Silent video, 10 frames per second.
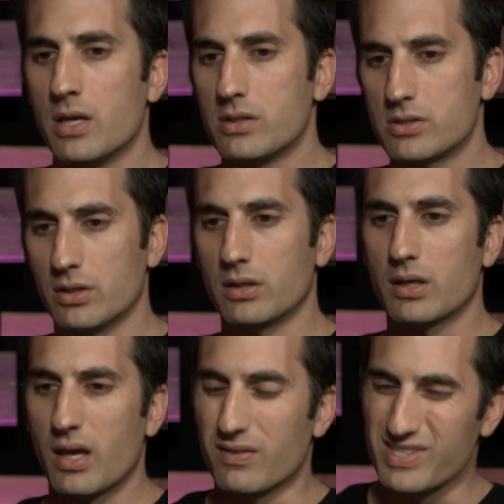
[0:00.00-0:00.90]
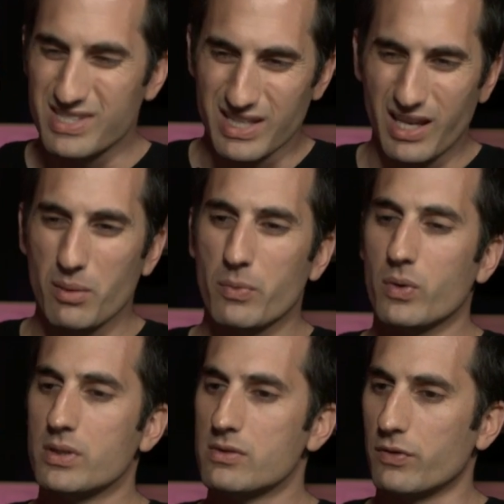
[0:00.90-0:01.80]
certain kind of sticking
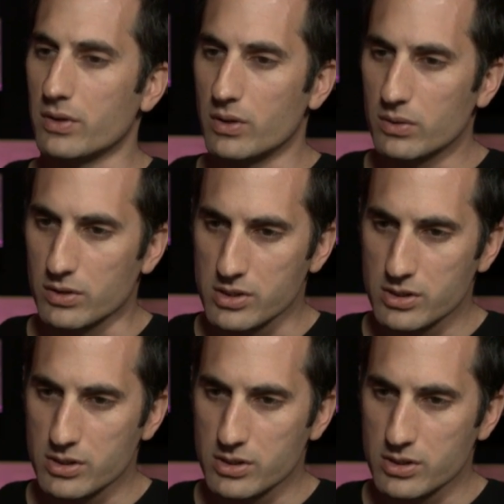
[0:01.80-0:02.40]
points for you and your